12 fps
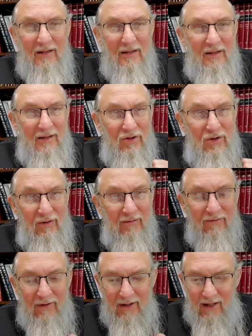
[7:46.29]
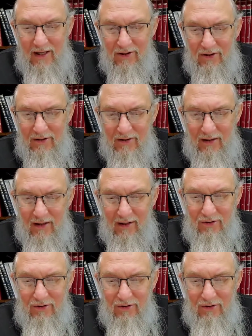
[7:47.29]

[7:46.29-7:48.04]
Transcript: the unification,